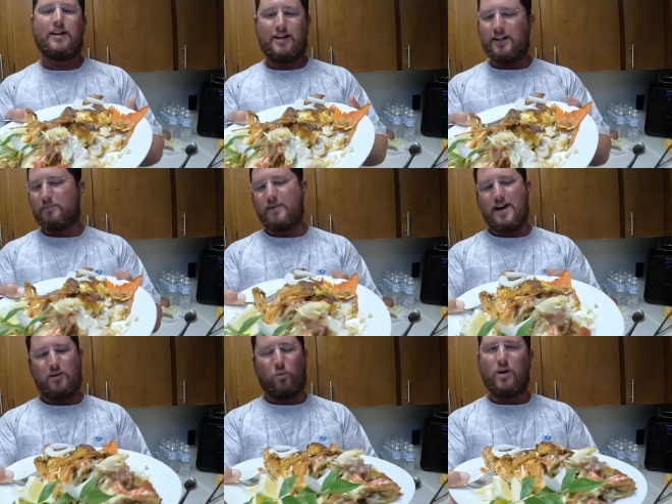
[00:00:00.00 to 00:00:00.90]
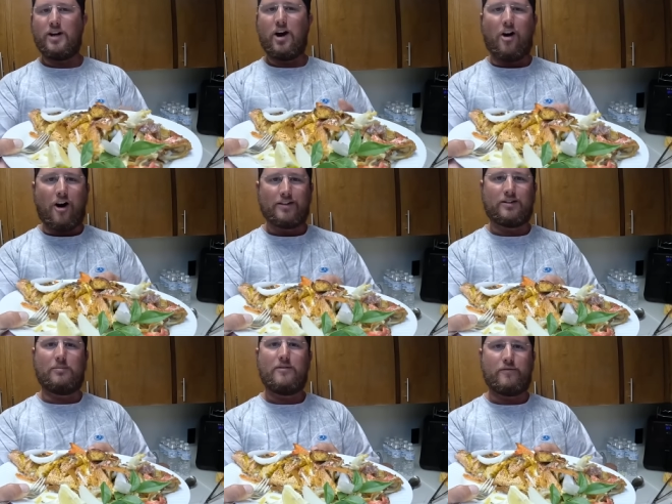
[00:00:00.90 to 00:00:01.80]
And man, what an
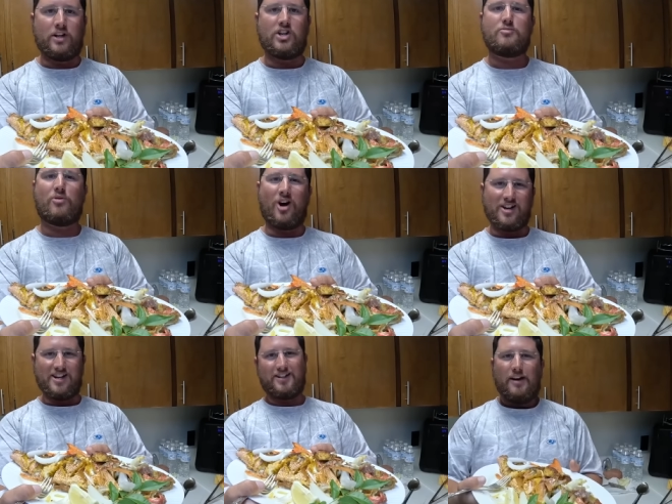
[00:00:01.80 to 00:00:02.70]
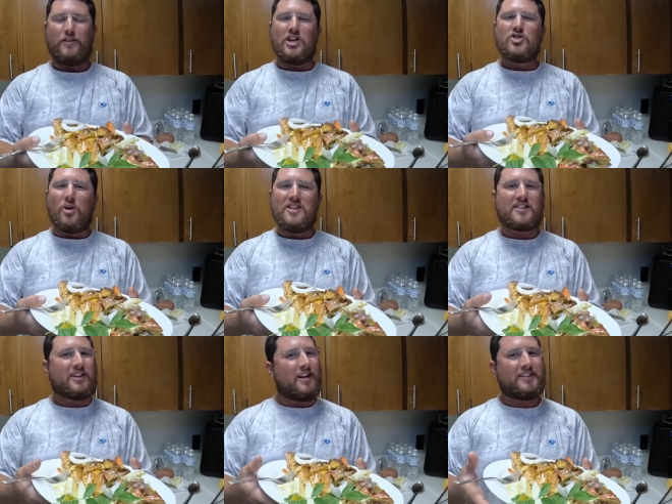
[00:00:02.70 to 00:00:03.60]
awesome finished product. If you enjoyed
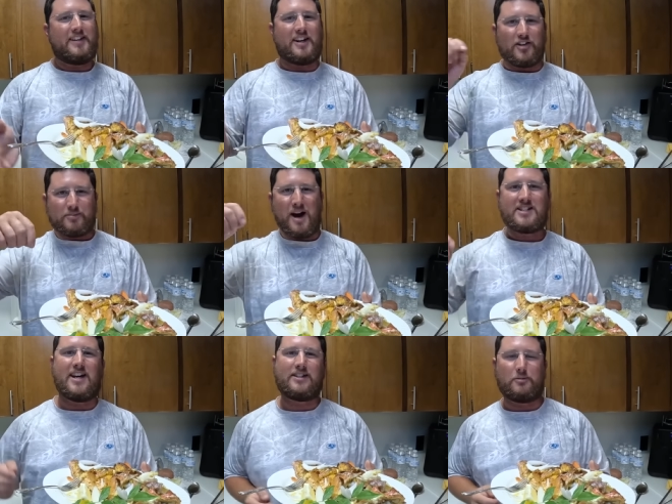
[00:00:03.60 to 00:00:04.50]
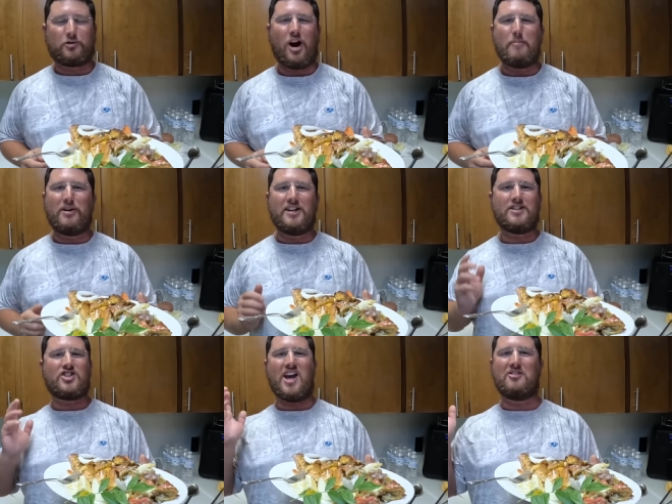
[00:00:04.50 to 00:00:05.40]
this content, go smash that subscribe
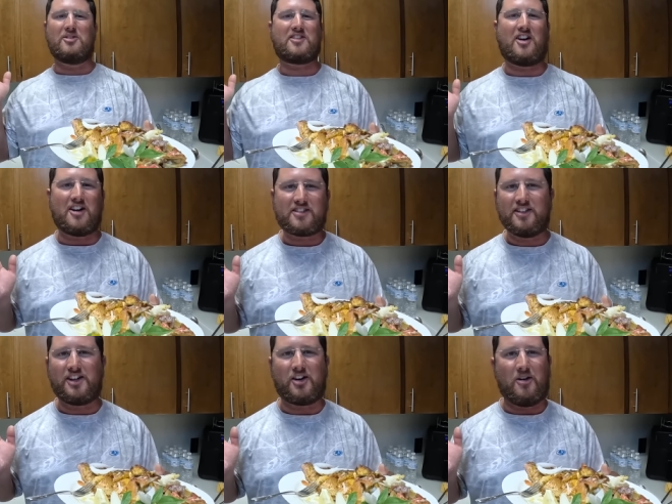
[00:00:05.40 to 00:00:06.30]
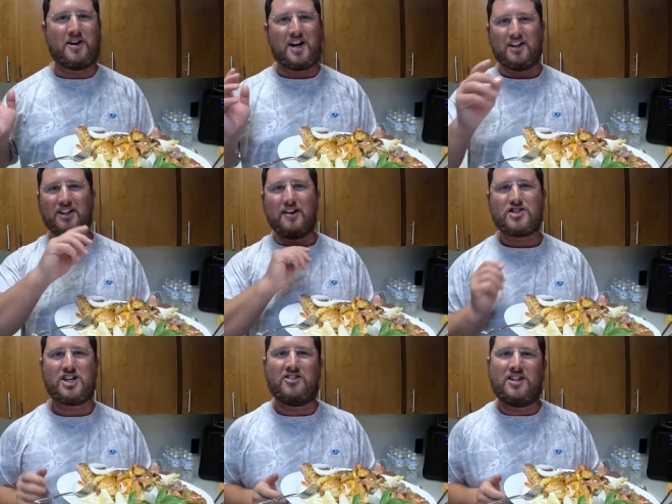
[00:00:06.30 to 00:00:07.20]
button. Channel is constantly growing and I love
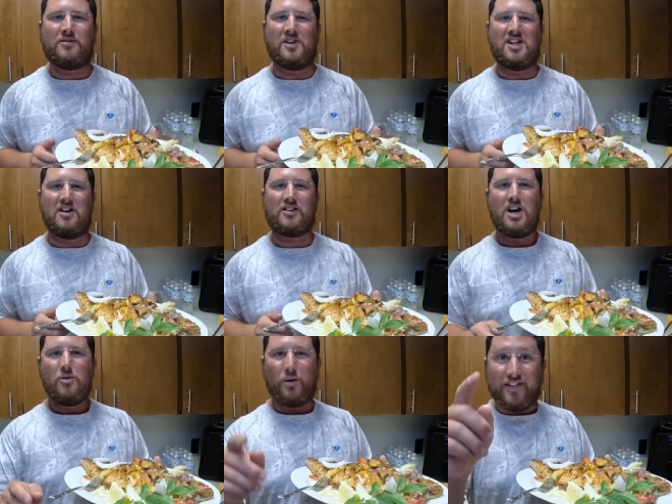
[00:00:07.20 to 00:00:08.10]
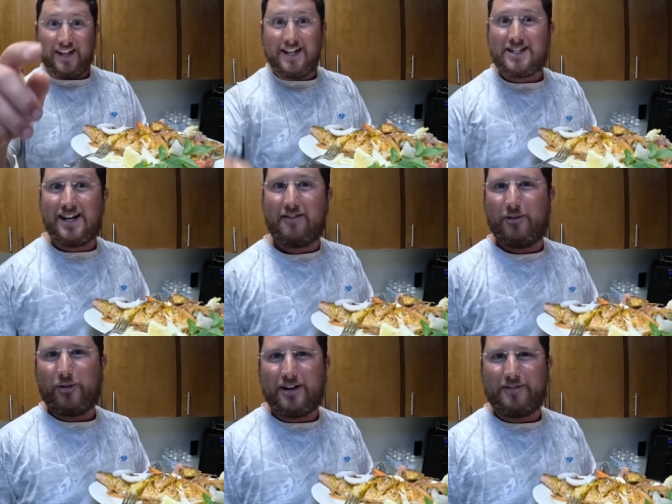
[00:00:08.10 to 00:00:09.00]
sharing these videos with each and
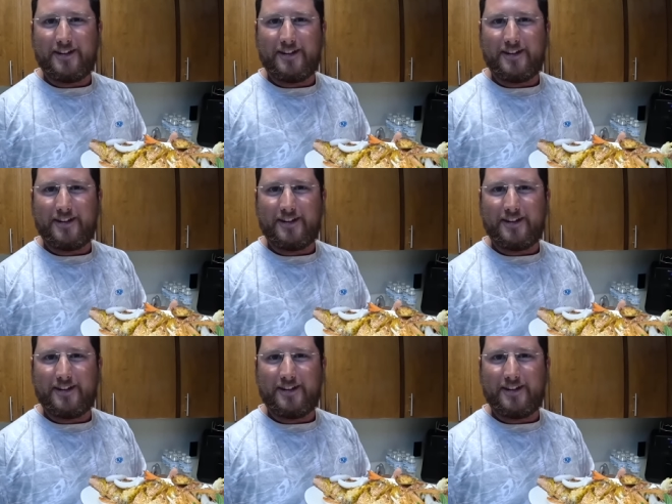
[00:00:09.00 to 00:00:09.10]
every one of